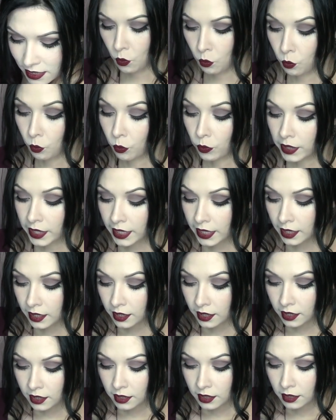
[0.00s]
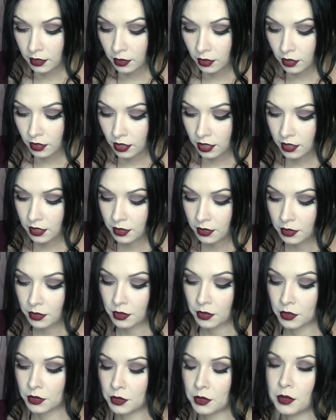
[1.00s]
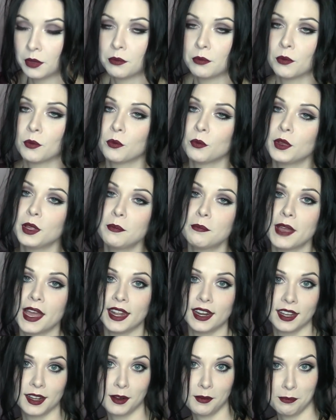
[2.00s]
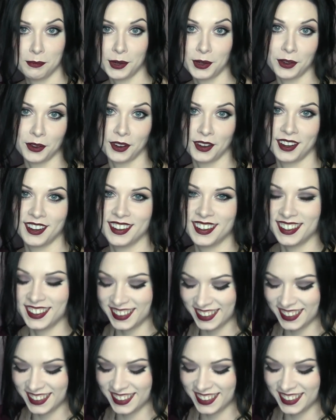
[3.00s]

We met at a bar.